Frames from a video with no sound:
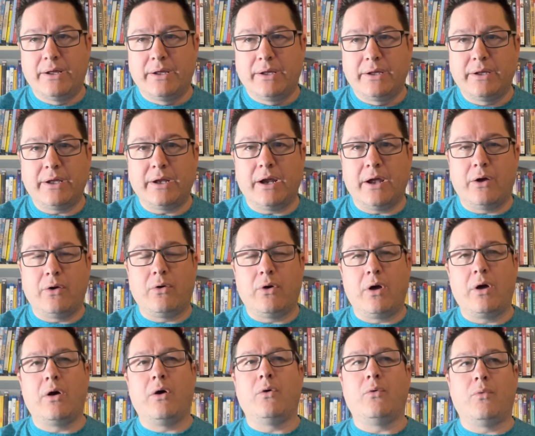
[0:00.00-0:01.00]
You know,
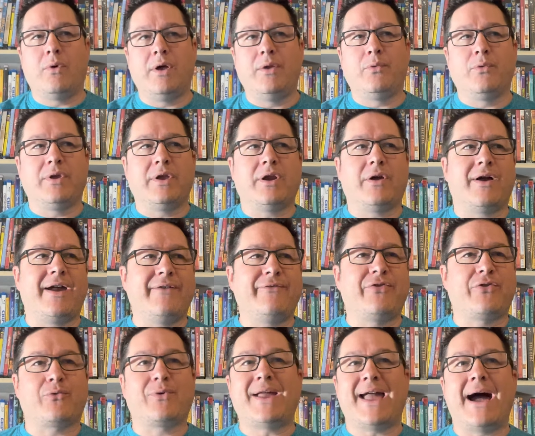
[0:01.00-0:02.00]
oh, what you know, I have
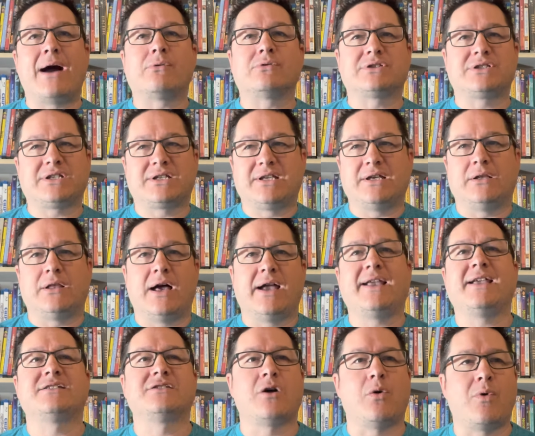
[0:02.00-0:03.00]
three hours to kill. I
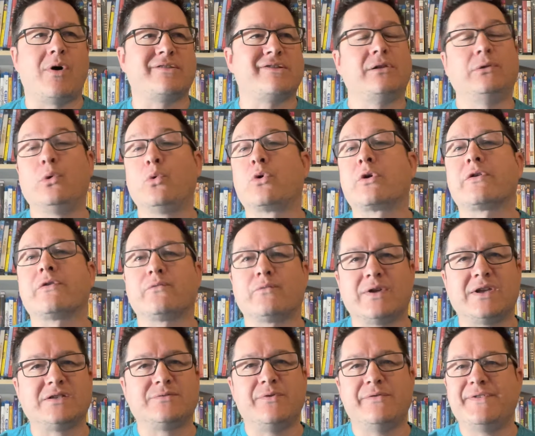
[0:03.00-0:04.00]
guess I'll watch a Lord of
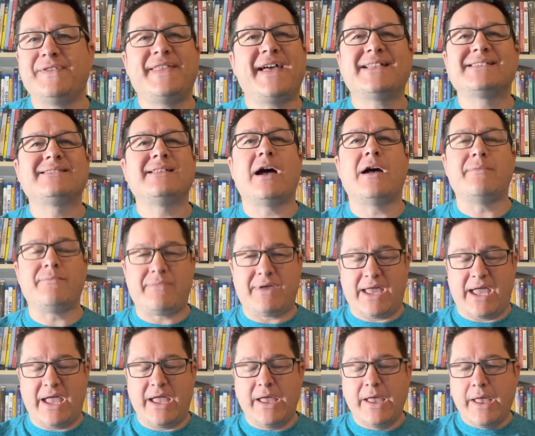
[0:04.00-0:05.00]
Rings movie. That's not
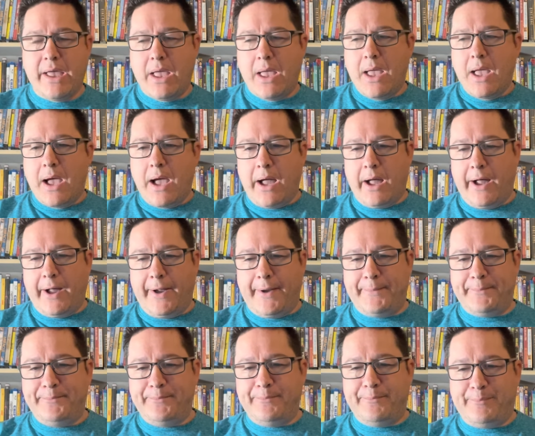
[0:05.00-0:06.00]
me.
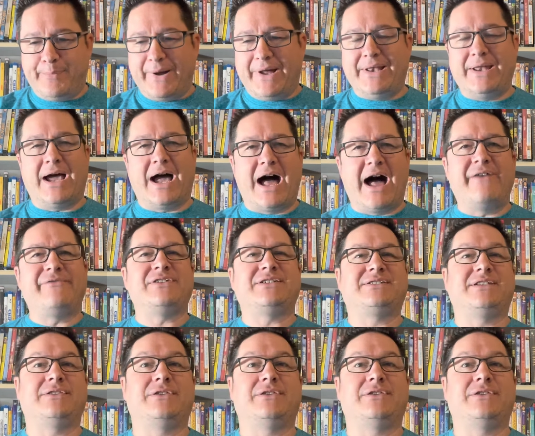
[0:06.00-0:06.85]
Um, but obviously